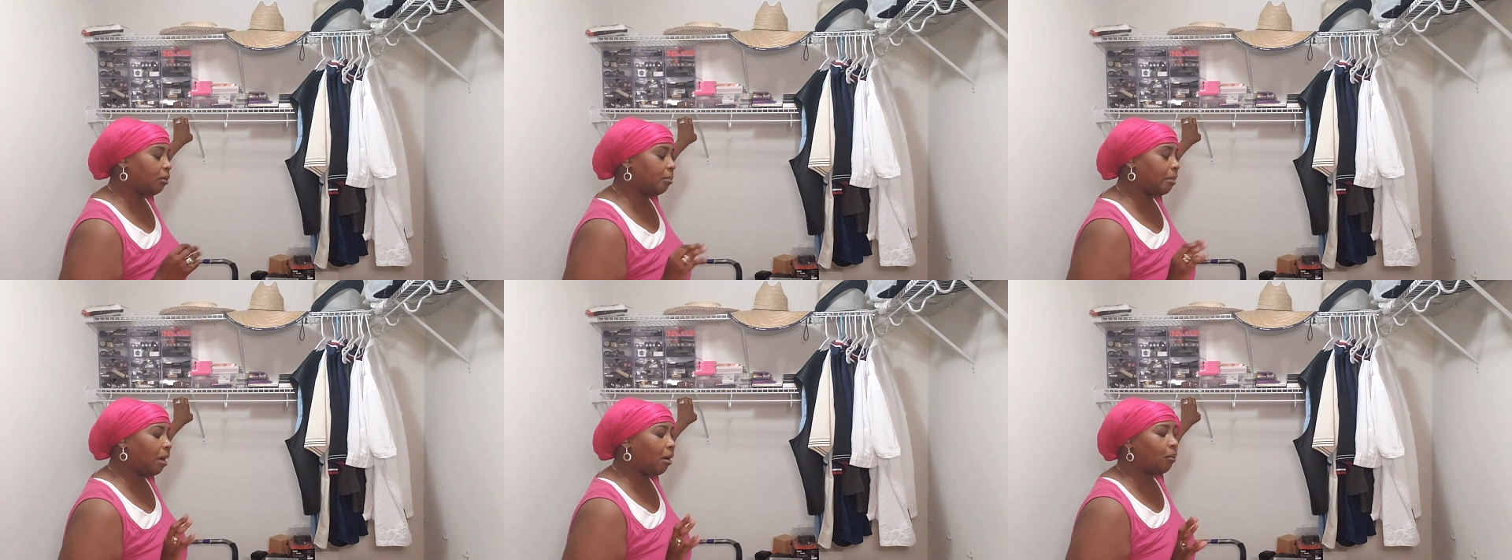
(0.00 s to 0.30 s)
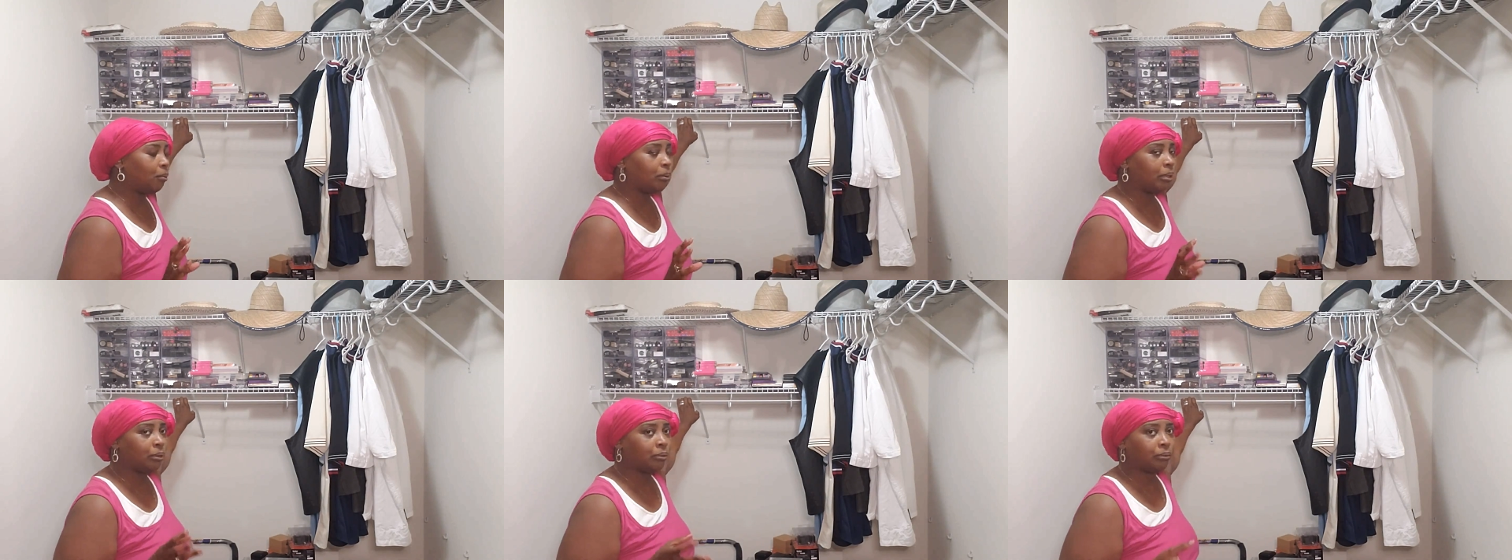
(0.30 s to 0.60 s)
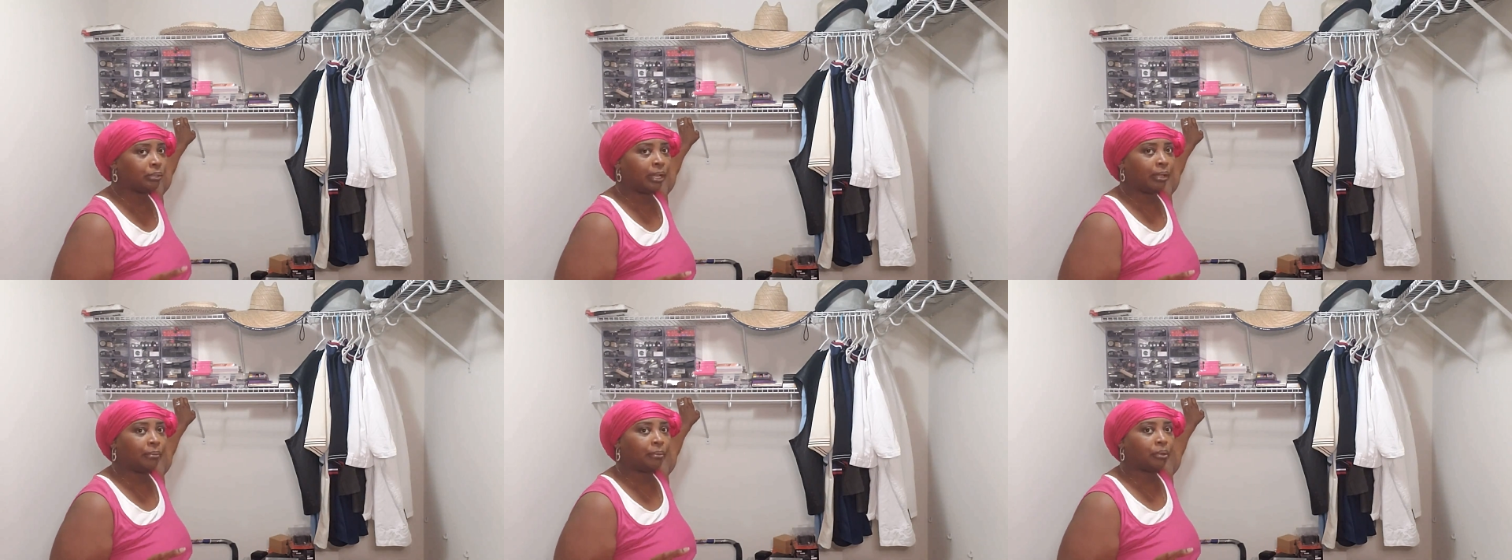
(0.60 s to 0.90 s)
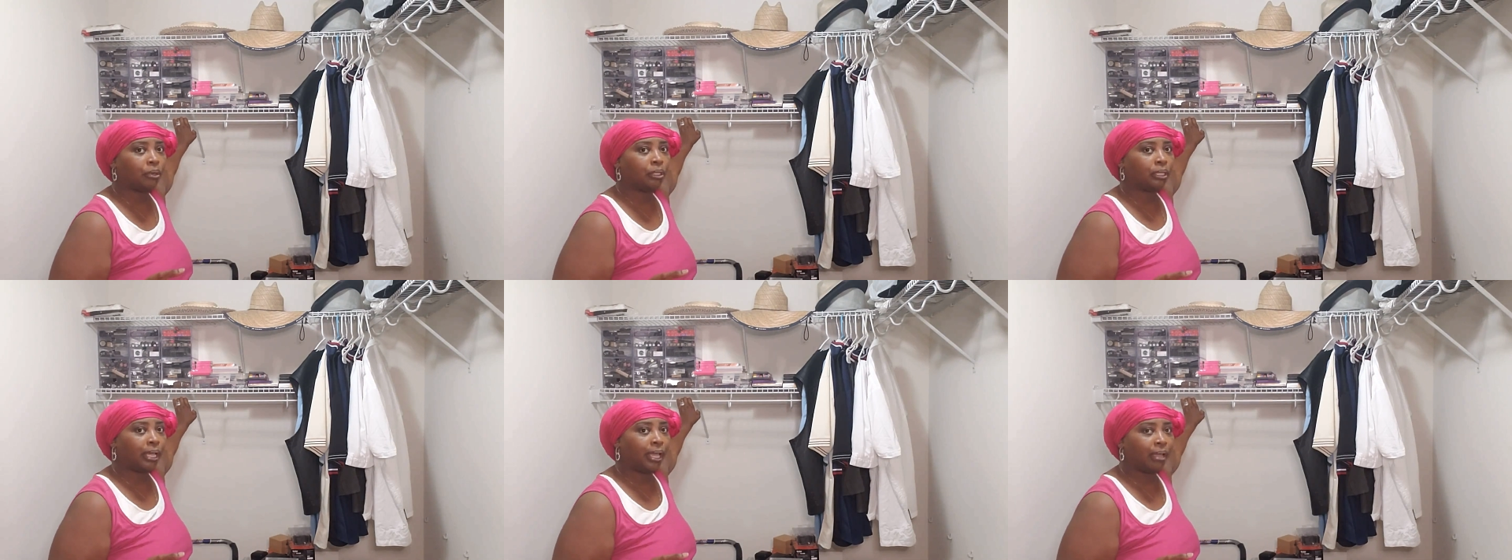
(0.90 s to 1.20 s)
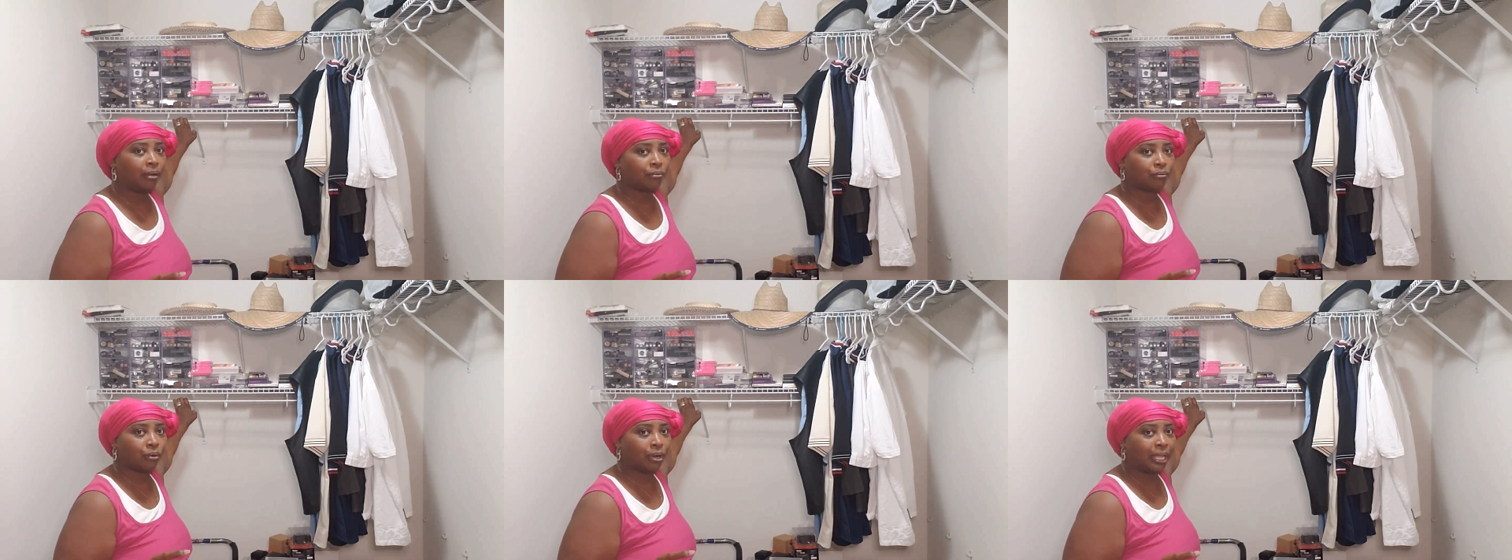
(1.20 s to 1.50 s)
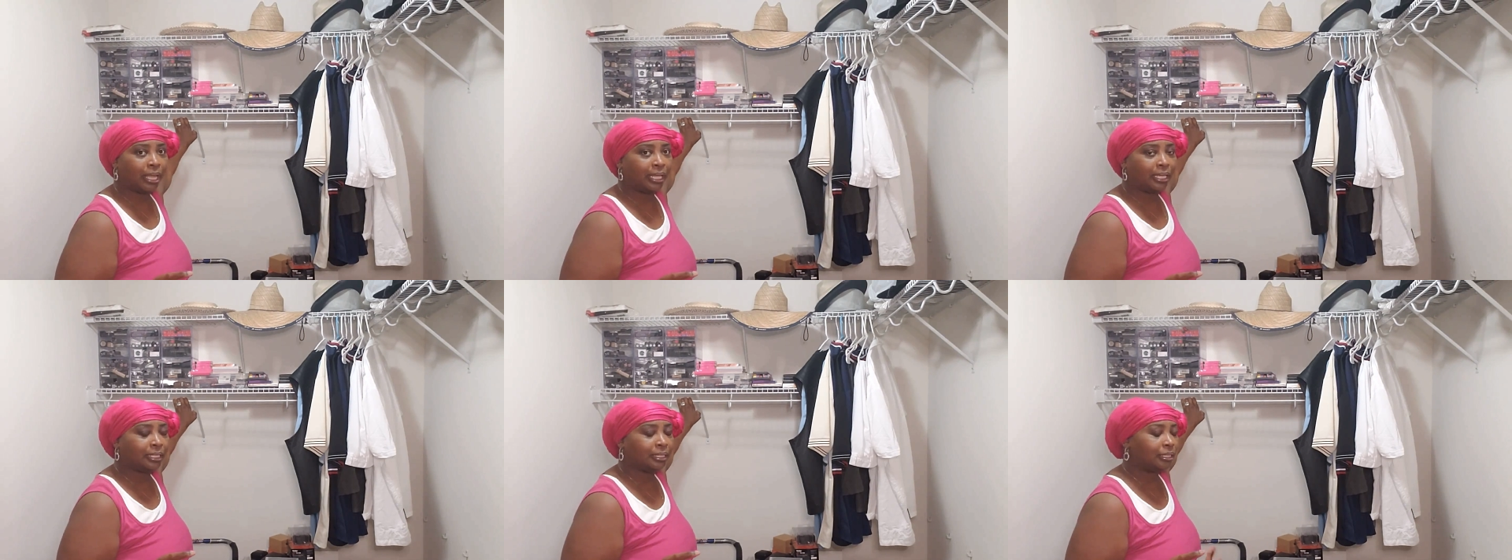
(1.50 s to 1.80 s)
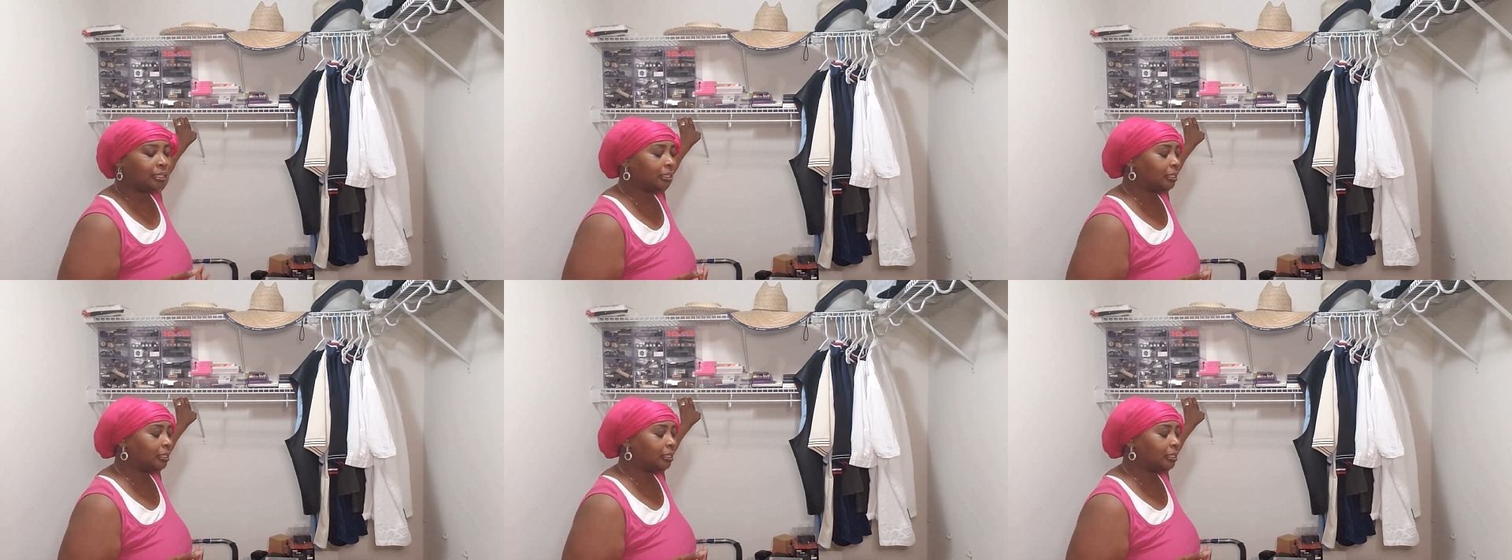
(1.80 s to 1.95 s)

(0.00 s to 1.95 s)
about when they were going to have raids